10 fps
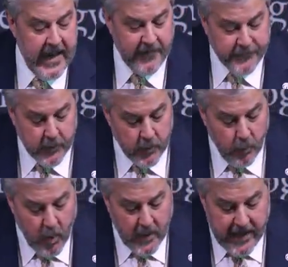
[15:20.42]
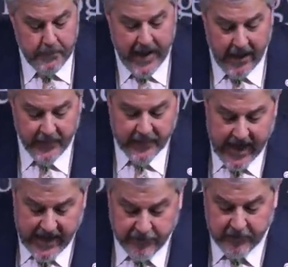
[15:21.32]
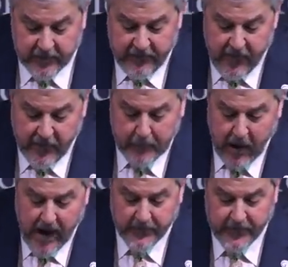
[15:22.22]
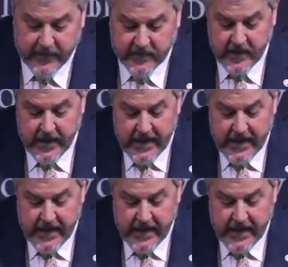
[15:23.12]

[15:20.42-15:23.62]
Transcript: After warning about the dangers of false prophets,